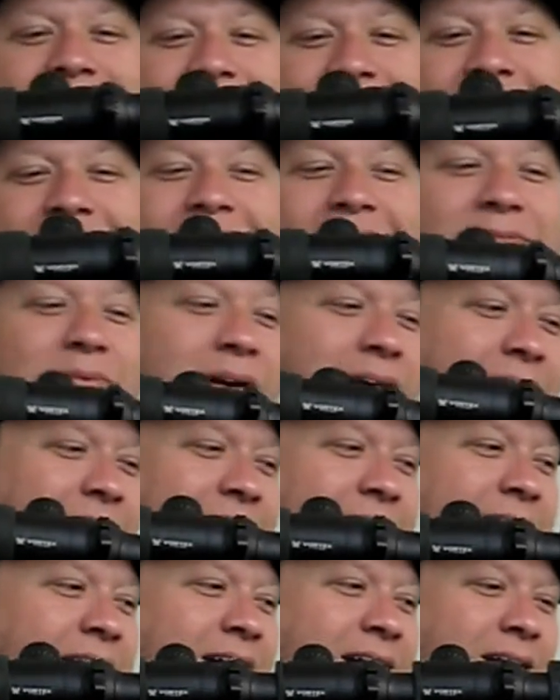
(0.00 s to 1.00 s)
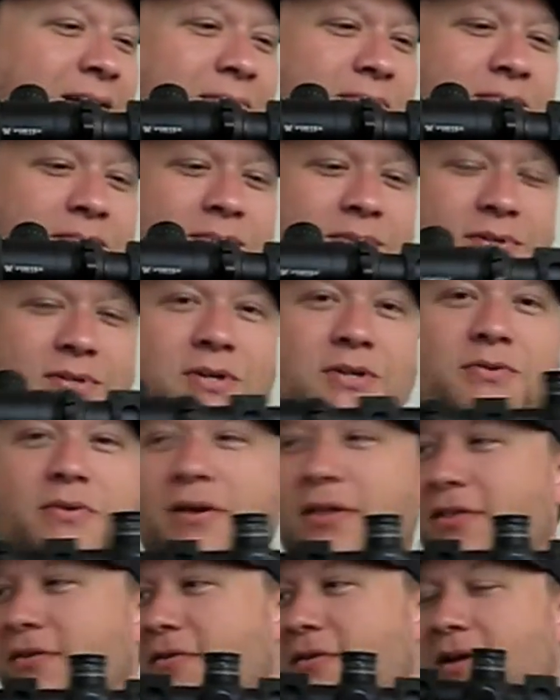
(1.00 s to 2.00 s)
This is my
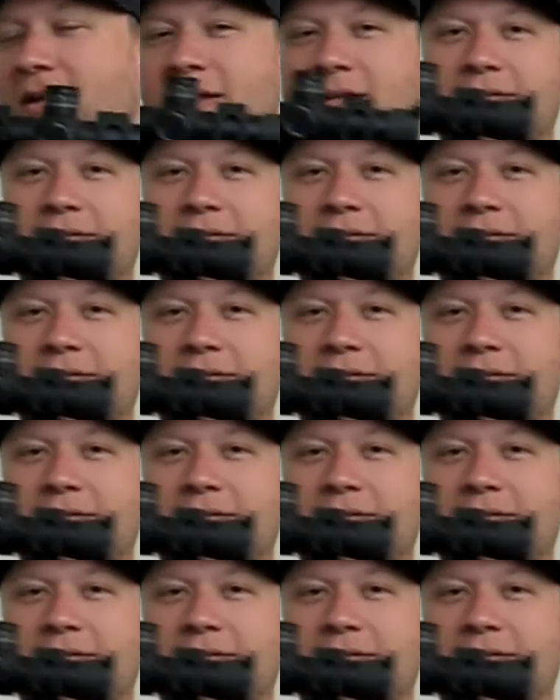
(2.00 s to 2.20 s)
223.